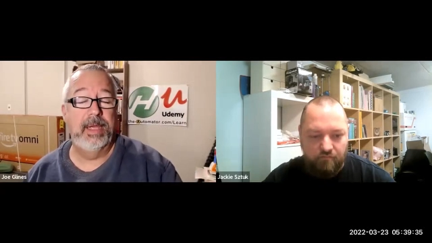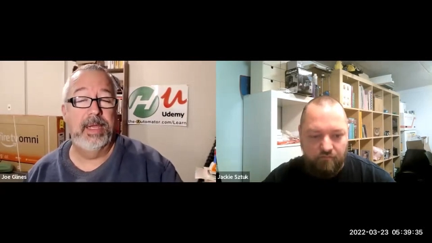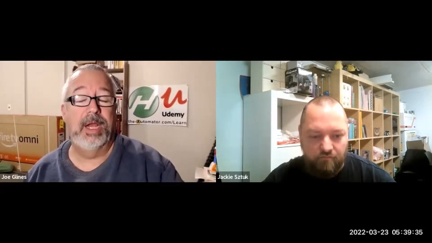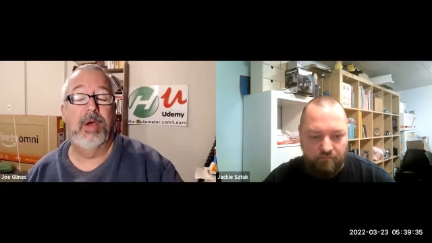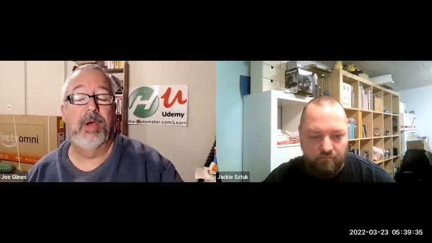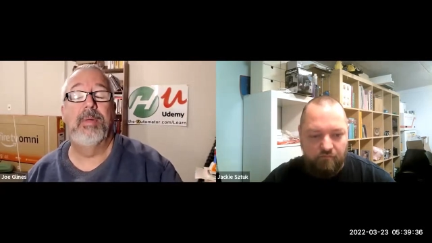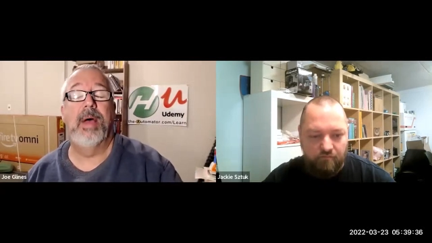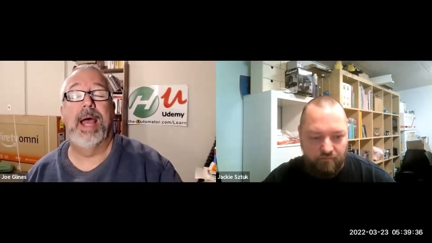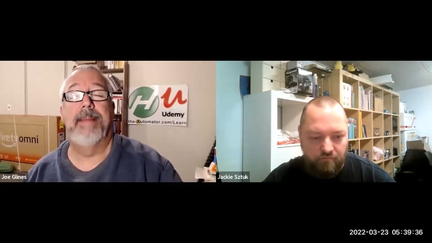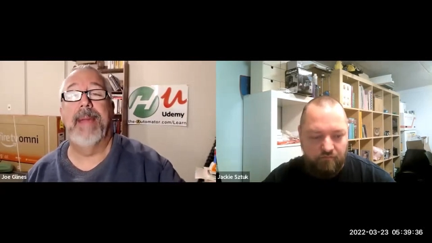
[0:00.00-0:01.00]
Speaker 1: You know,
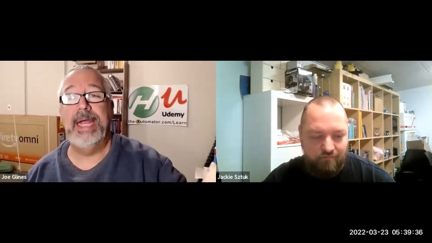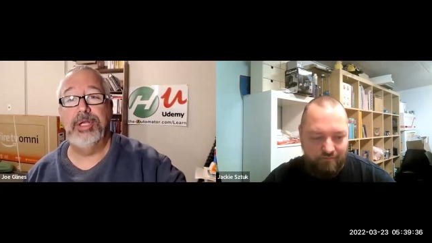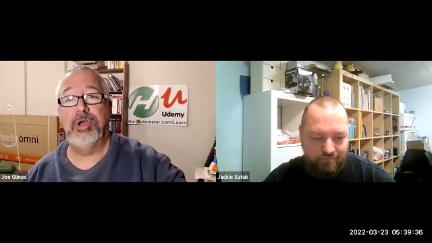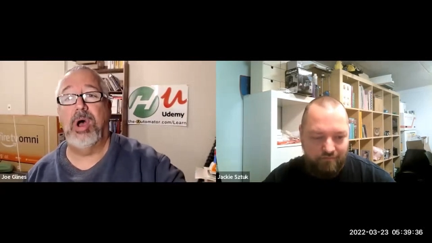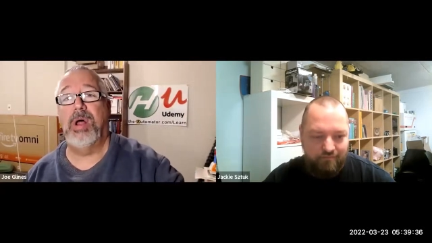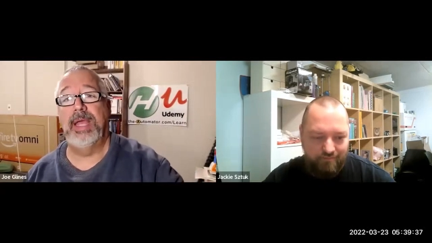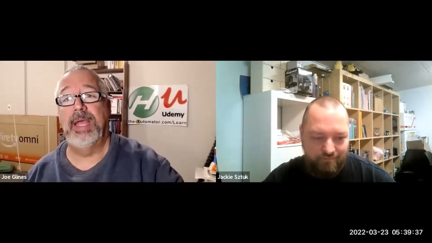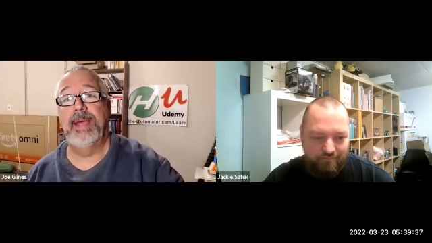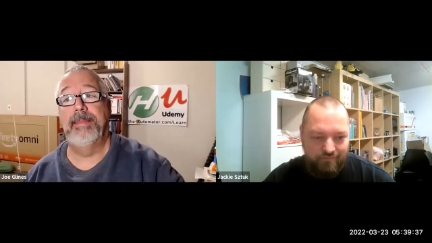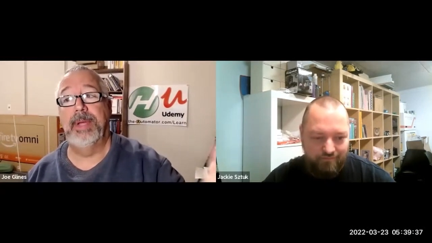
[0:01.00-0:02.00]
I might call
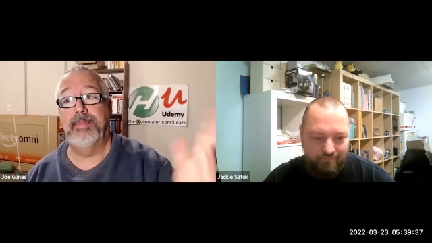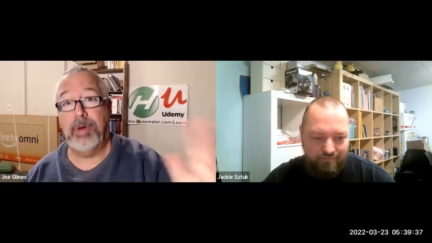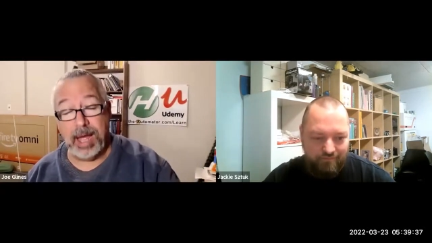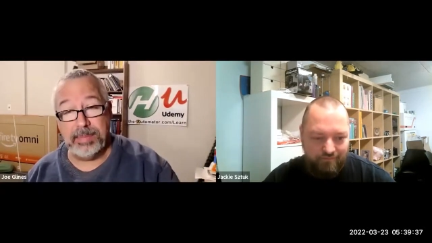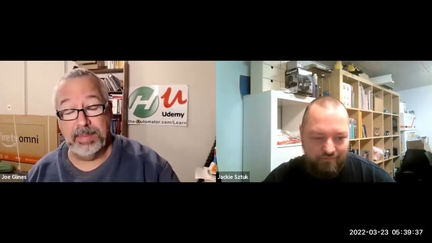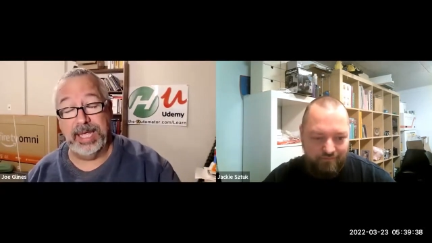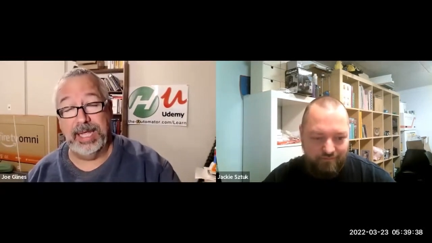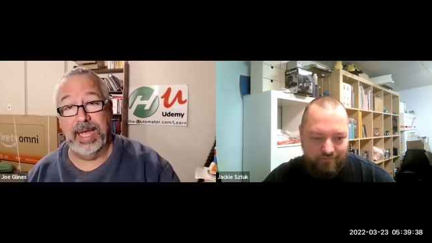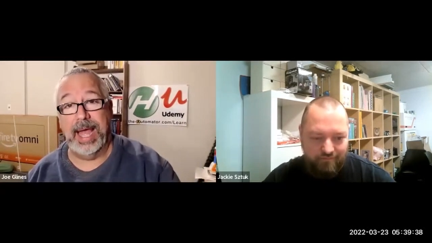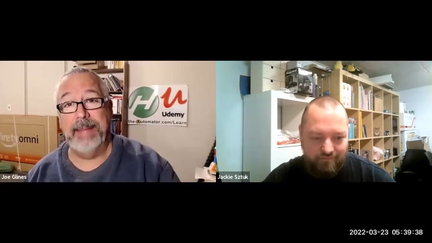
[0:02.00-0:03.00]
him, but
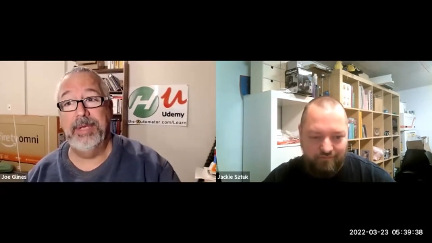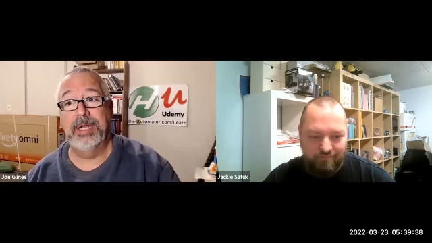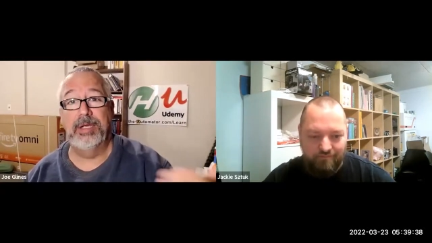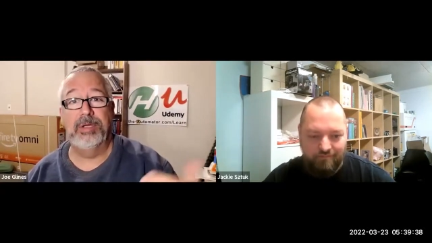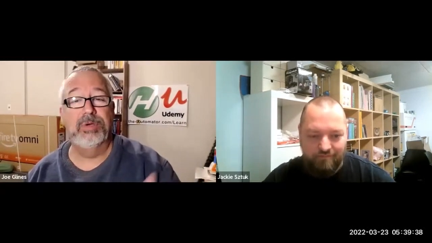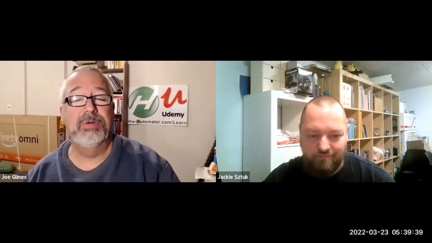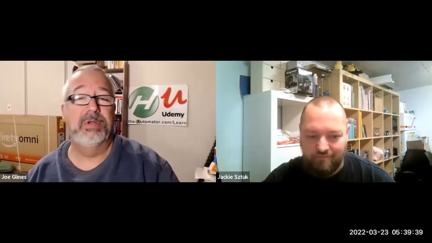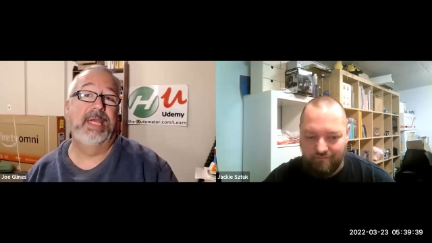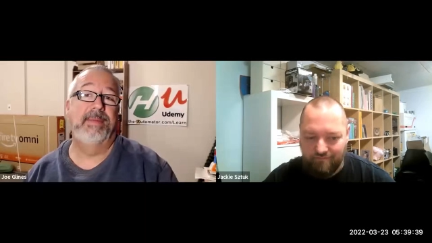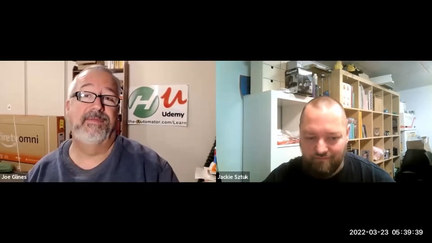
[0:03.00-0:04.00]
probably I'm going to
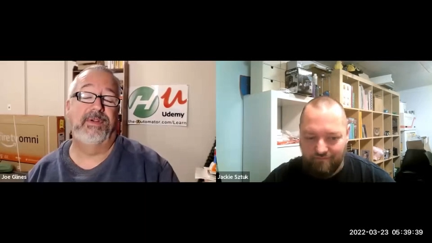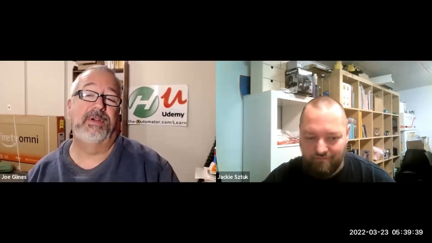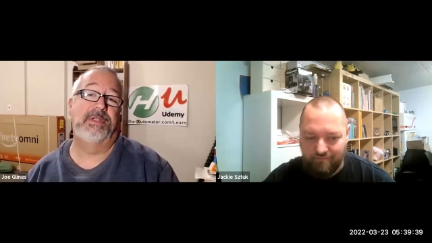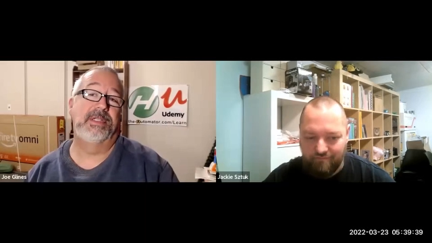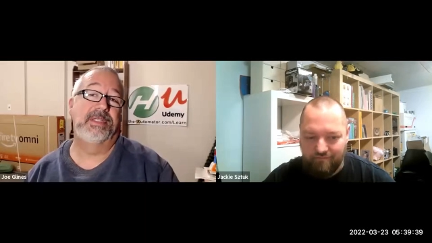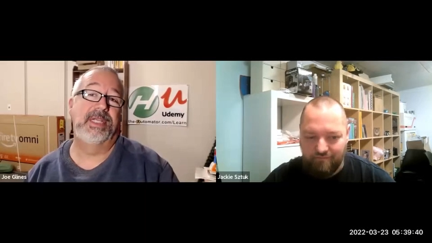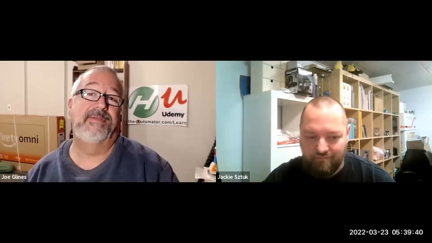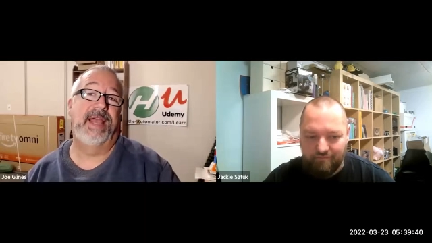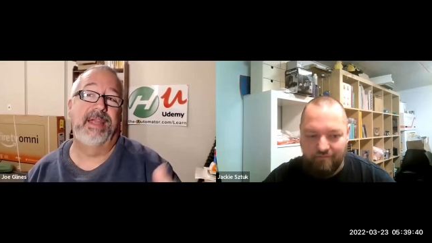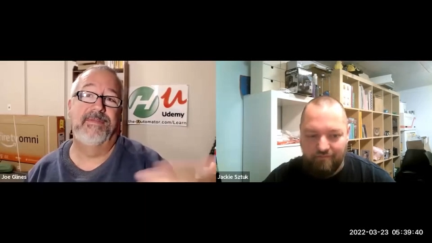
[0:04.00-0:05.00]
Google him first and see if
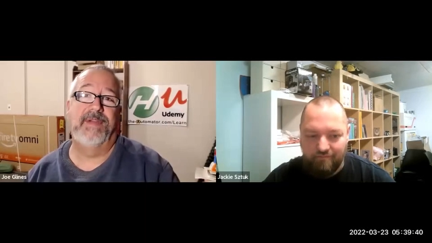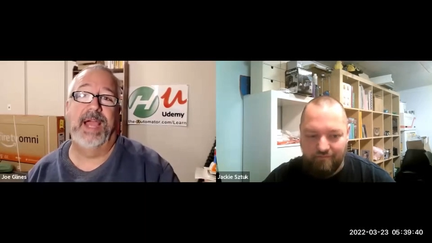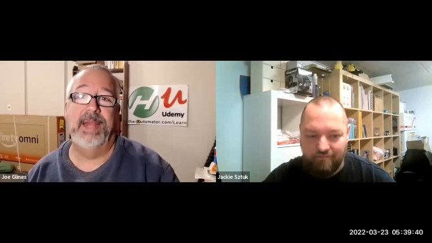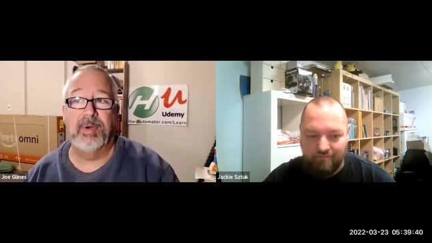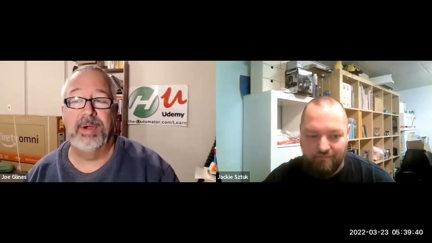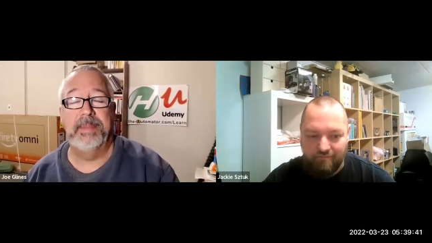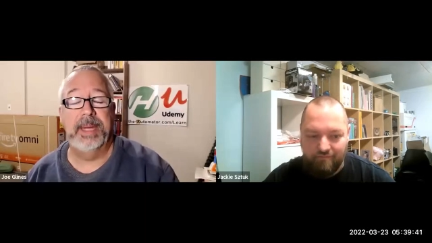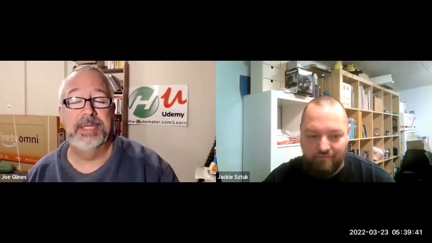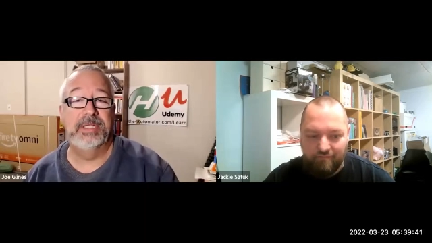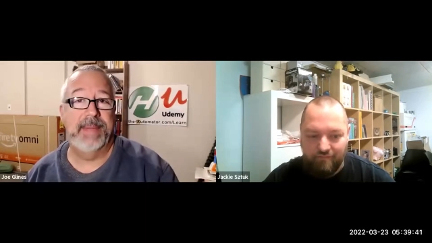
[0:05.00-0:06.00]
I can find more
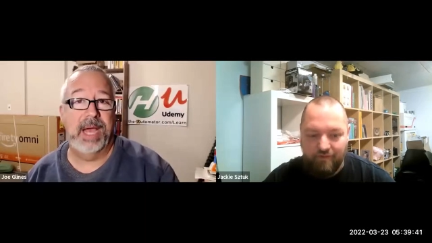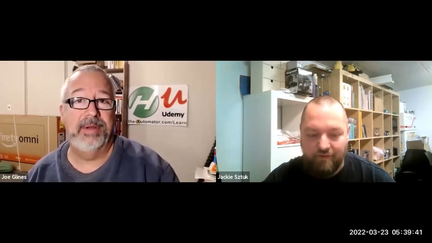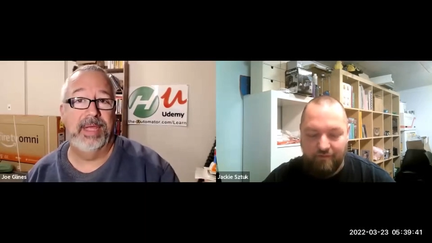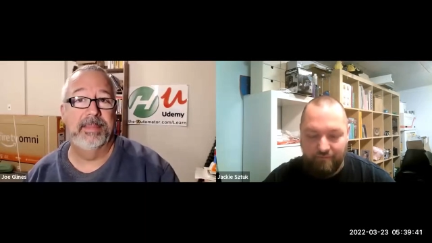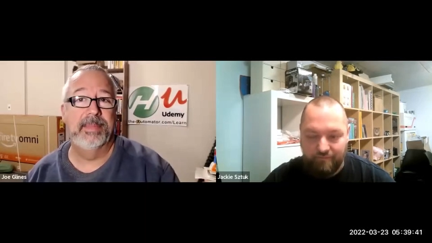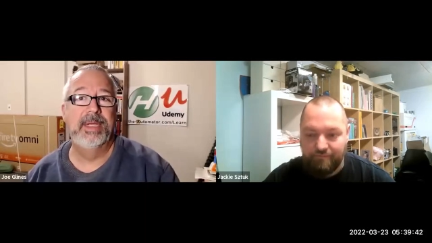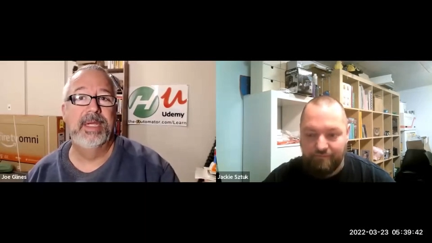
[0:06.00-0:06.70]
information about him